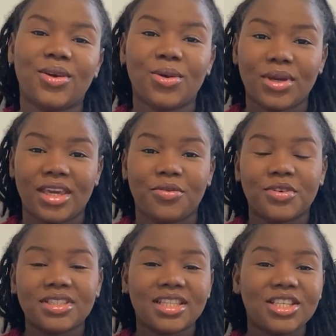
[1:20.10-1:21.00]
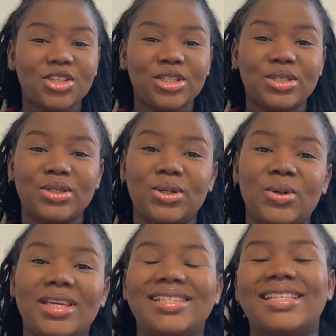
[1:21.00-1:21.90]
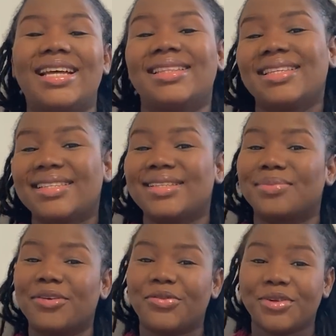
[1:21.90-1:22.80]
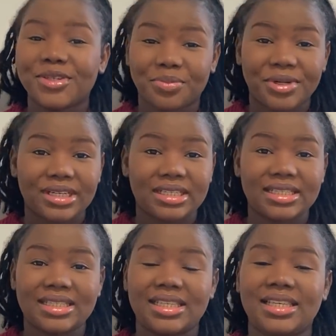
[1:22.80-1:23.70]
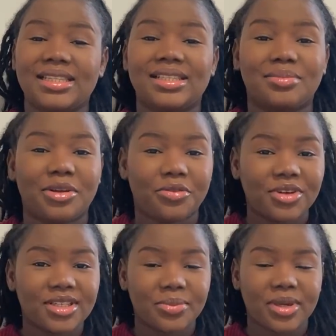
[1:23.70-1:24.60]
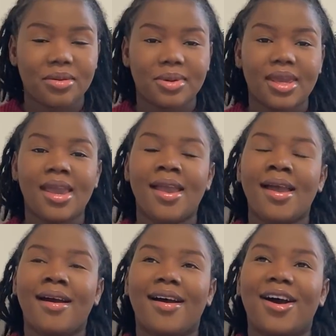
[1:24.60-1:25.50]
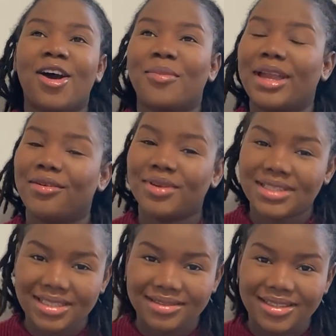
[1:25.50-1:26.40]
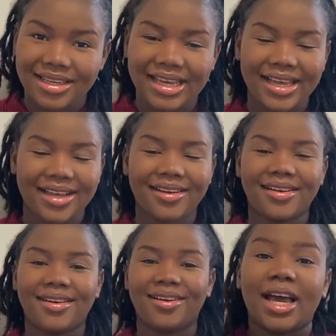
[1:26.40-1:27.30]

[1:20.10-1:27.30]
Okay, first thing you need to know is that this is my first pregnancy. This is my first baby. I recently had her.